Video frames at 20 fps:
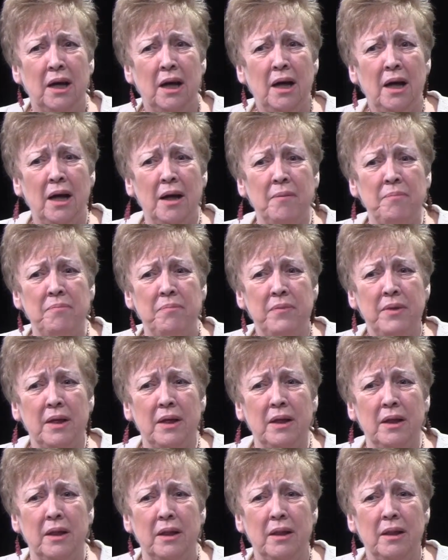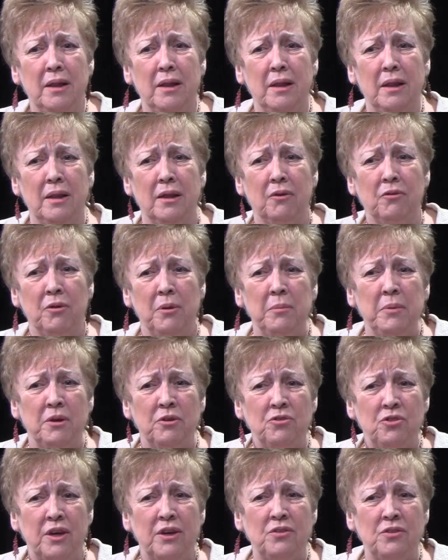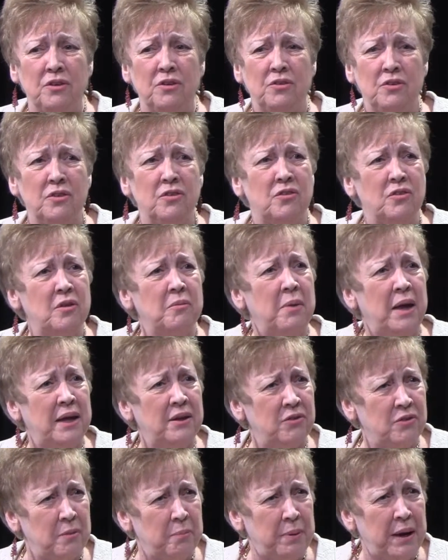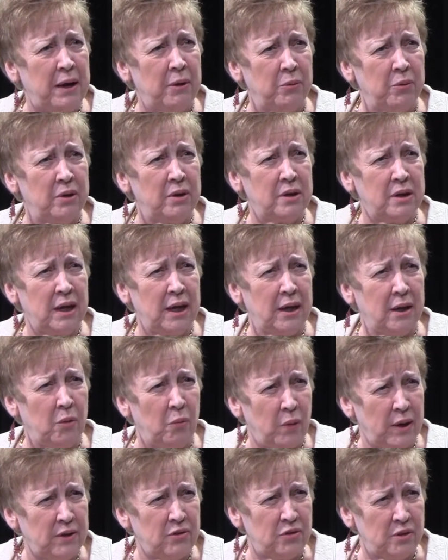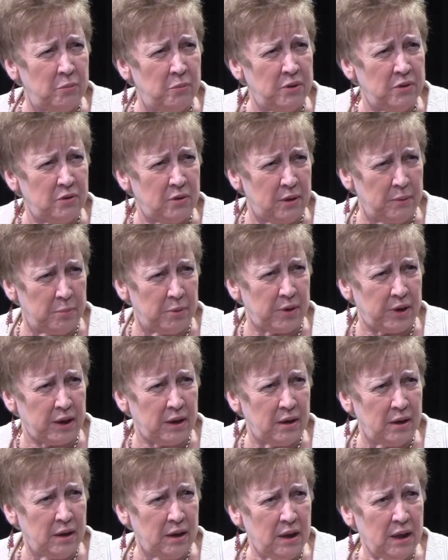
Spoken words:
the criminal justice system has the power to take away someone's liberty,